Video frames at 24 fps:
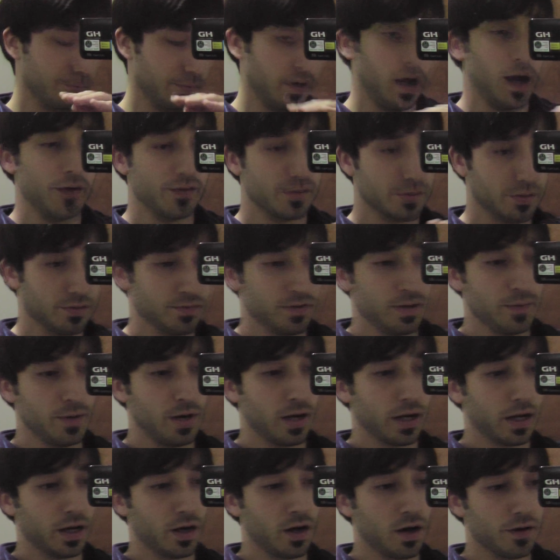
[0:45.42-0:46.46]
obviously the female
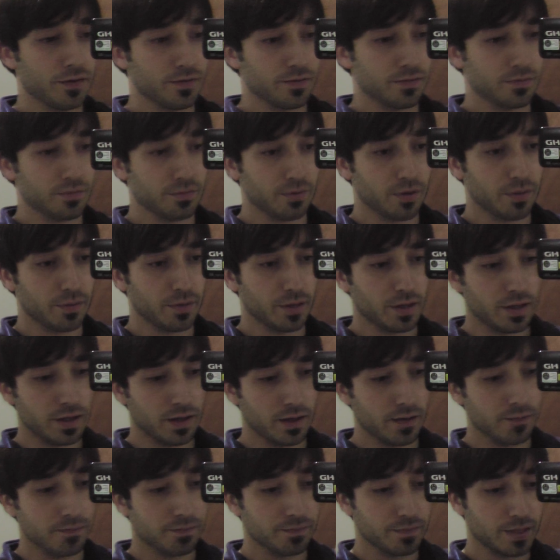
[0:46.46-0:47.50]
I cut off from
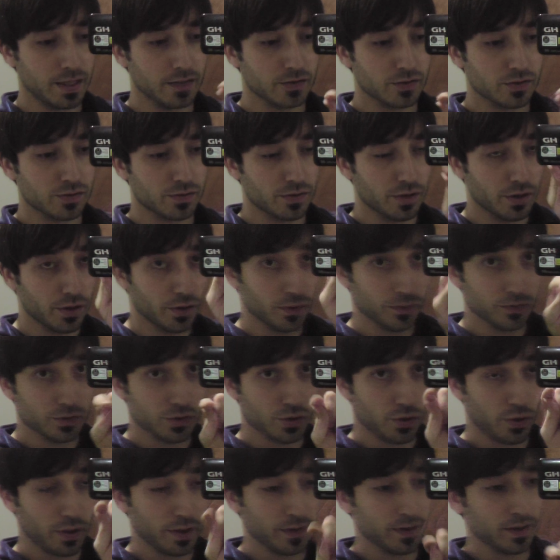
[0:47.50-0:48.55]
the its little
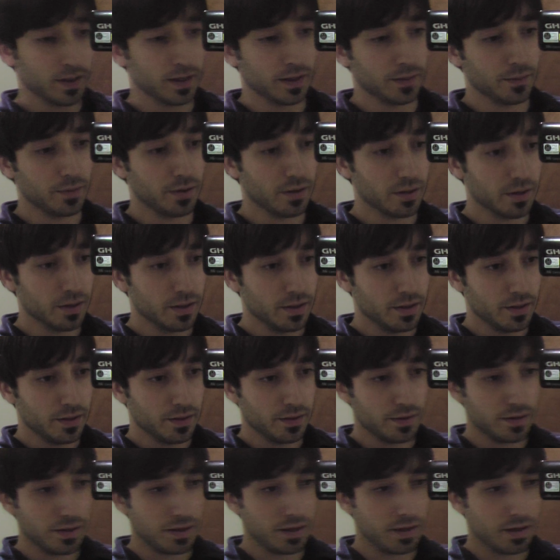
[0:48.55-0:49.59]
joint thing, but
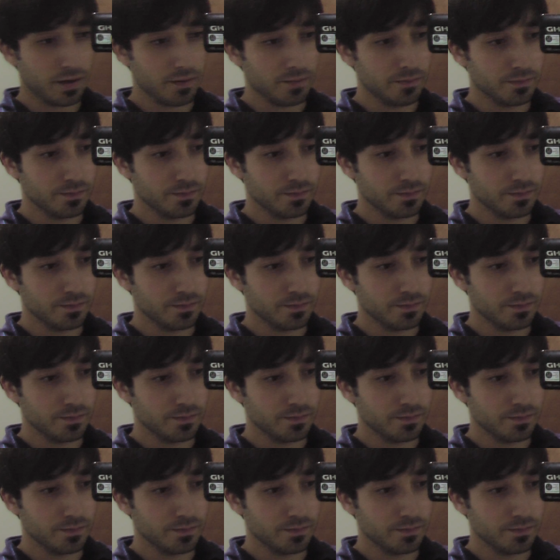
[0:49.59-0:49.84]
the